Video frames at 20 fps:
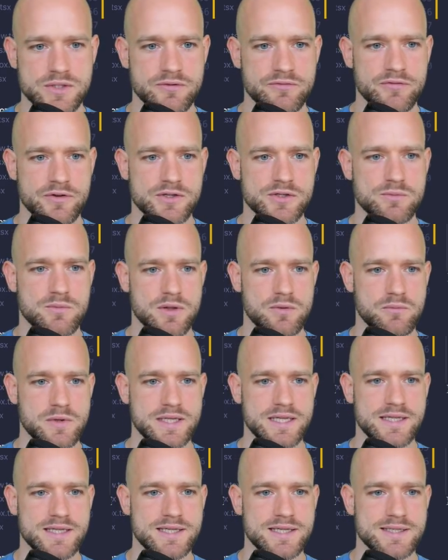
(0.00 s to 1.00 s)
The first one we
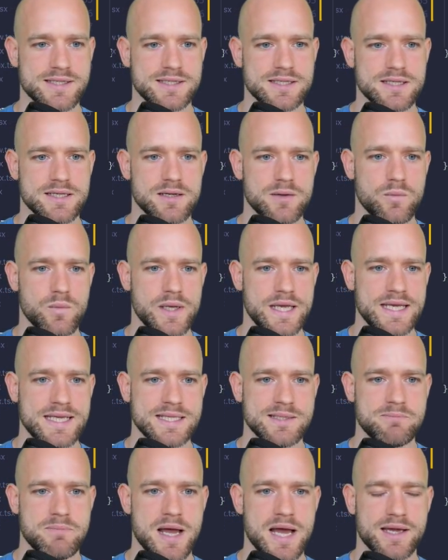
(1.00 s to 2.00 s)
need
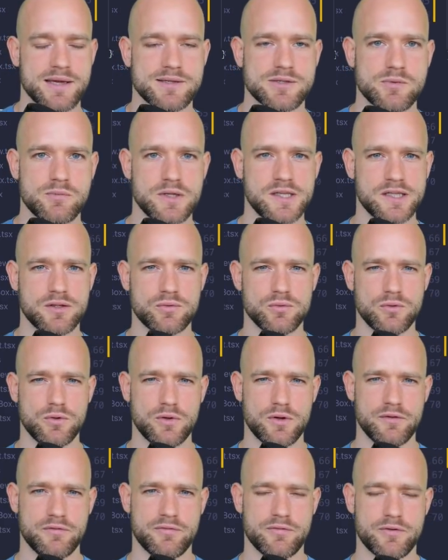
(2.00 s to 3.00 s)
is back. So we need to
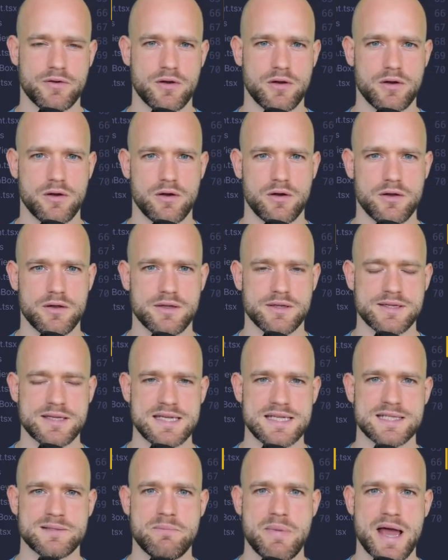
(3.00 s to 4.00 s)
know if
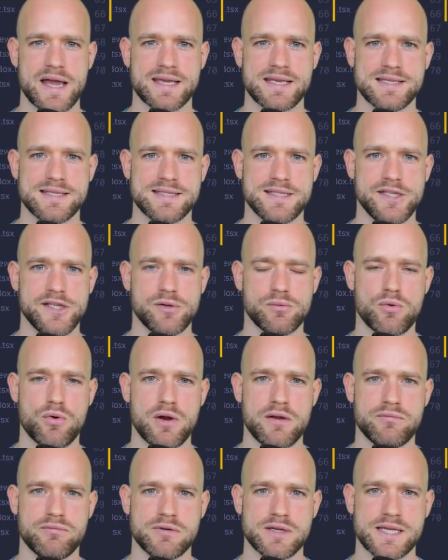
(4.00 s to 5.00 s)
is back is 0
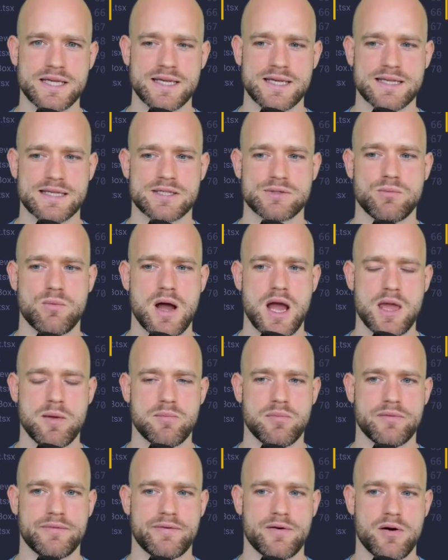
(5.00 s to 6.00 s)
if we
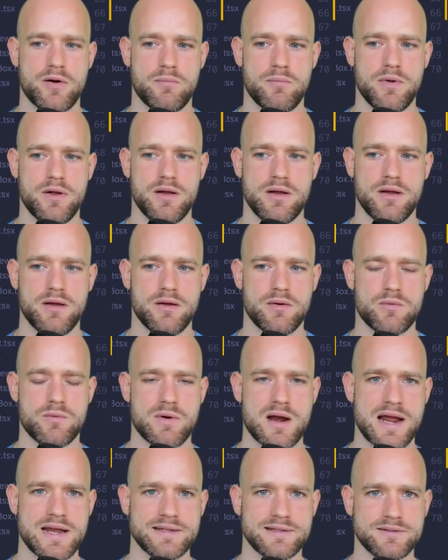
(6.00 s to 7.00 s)
swipe from
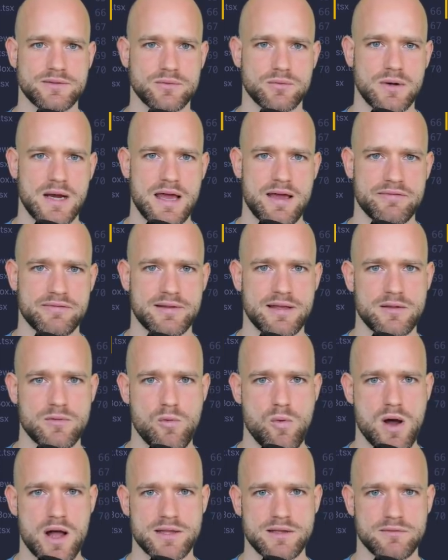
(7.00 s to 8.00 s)
right to left,
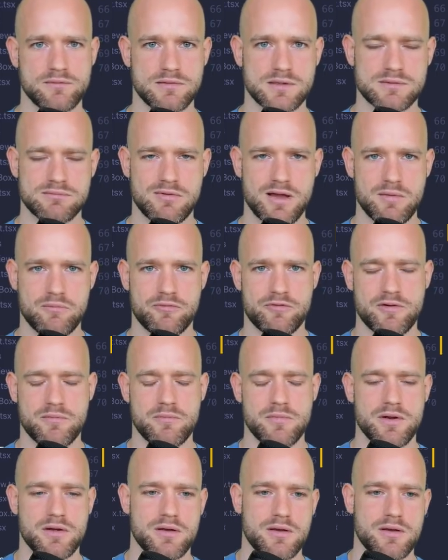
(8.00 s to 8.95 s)
and 1 if we swipe from